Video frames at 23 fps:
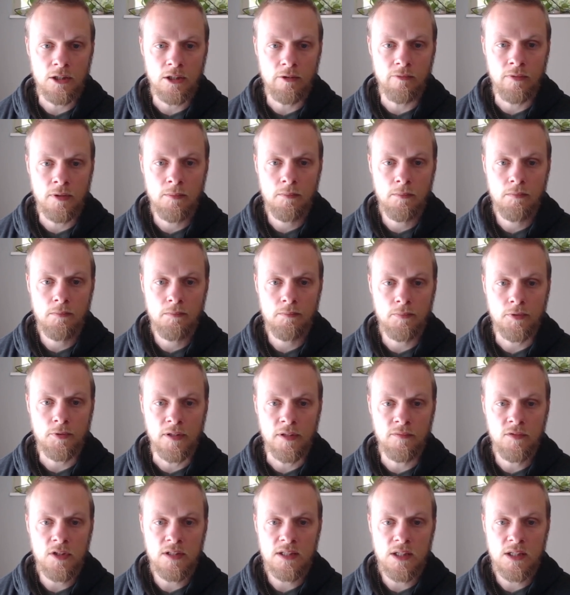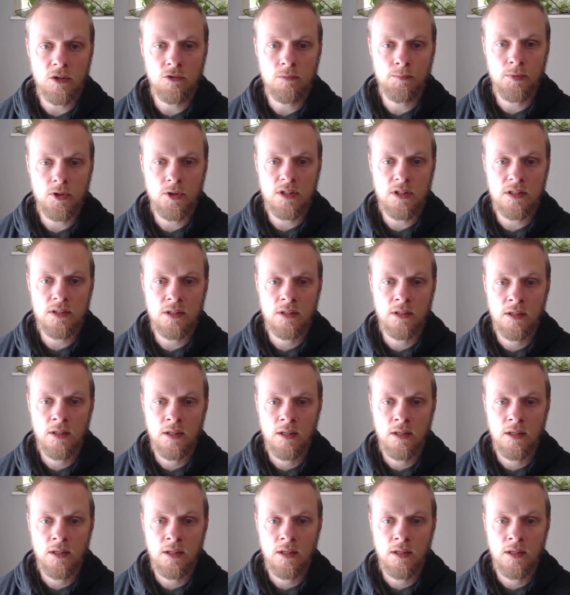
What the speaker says: of previous outputs